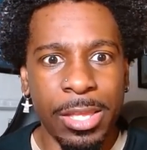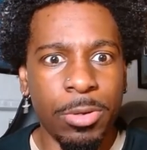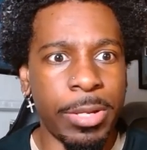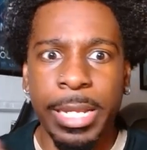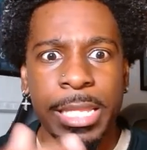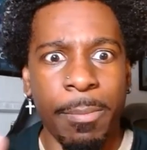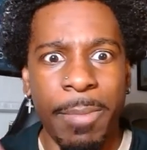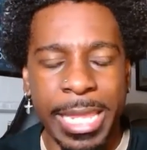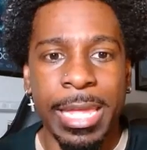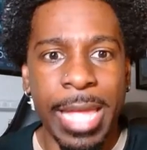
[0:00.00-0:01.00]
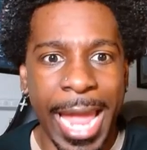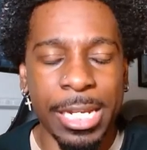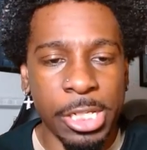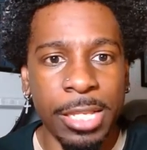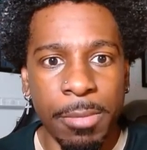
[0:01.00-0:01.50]
You could get the money
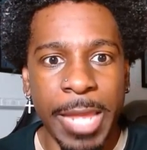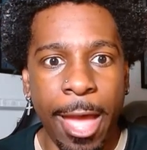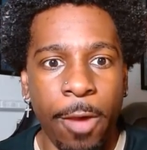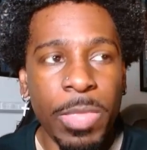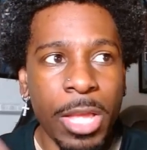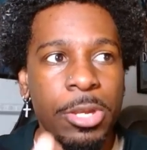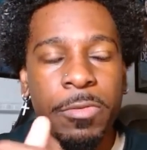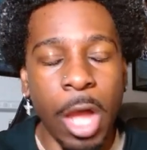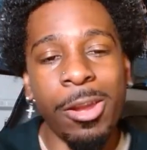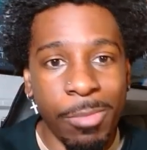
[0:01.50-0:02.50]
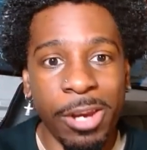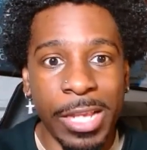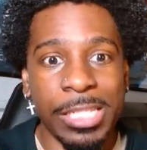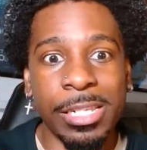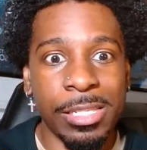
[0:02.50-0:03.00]
and shut them down. So if the only
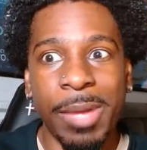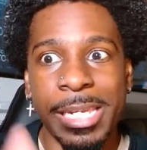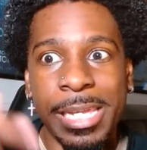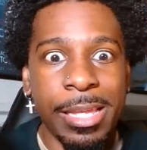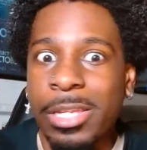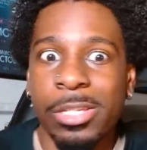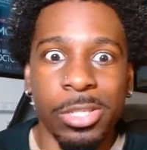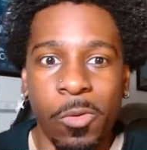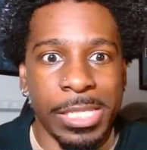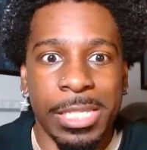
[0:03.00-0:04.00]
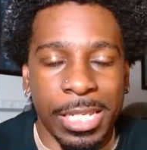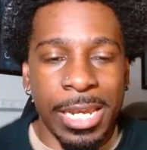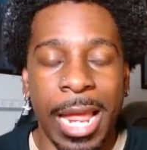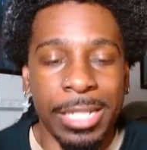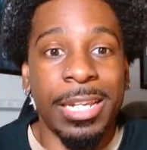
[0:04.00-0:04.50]
motivation is the money, there's no reason
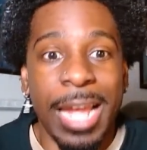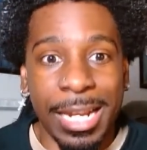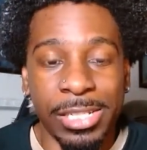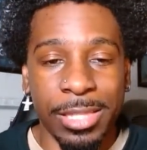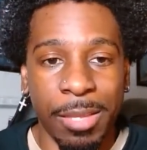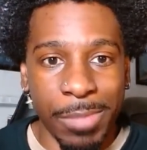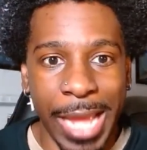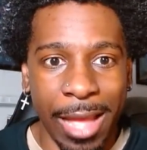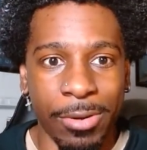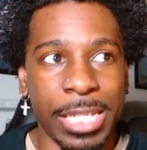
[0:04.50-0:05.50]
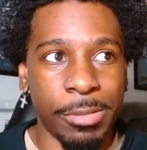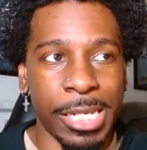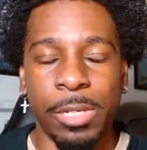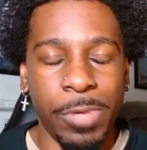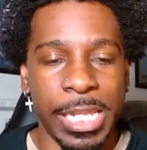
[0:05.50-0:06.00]
to not shut them down,
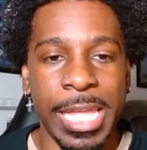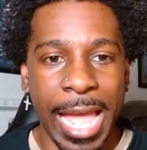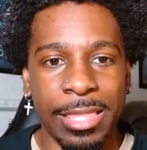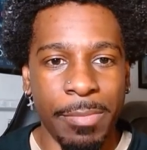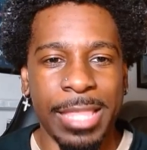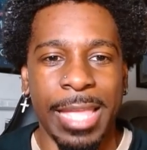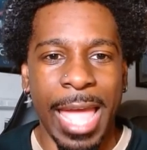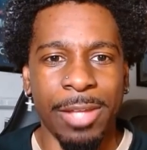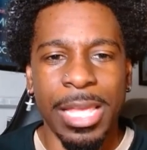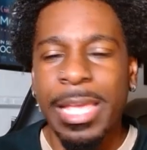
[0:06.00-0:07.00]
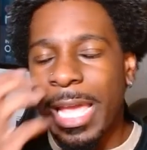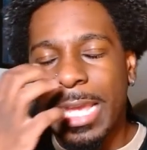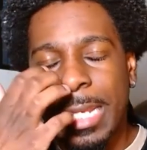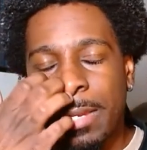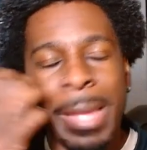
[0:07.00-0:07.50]
especially when he had them at the house.
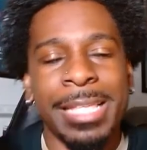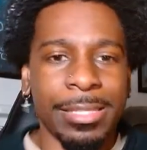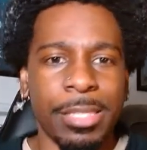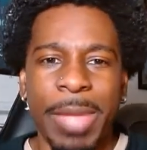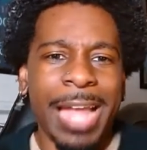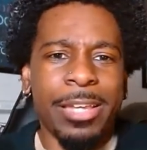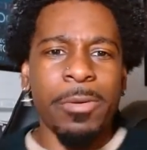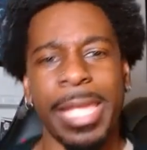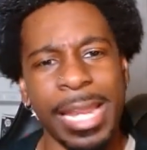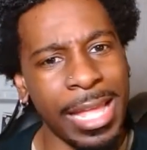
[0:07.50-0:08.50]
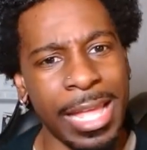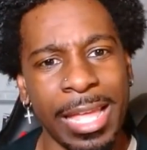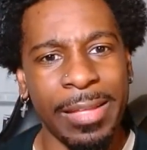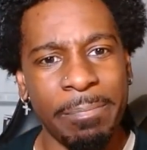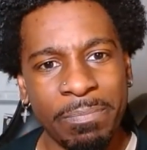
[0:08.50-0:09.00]
It didn't make sense to me. I don't get
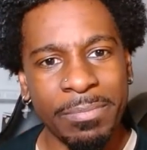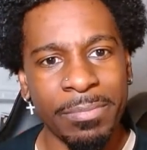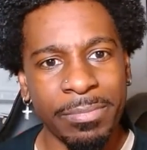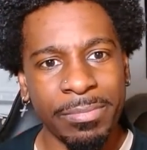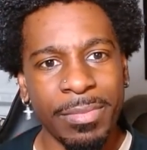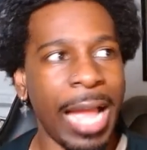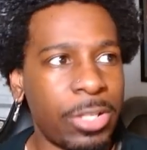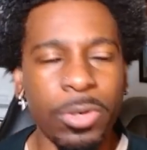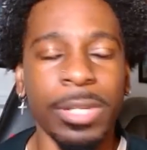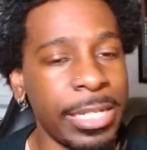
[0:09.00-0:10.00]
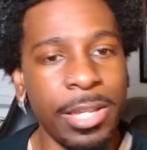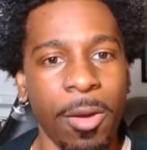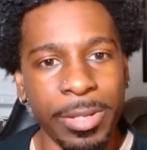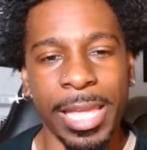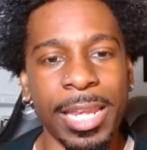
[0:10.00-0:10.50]
it. I truly
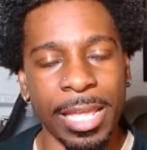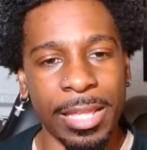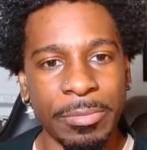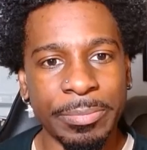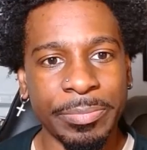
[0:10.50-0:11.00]
don't get it.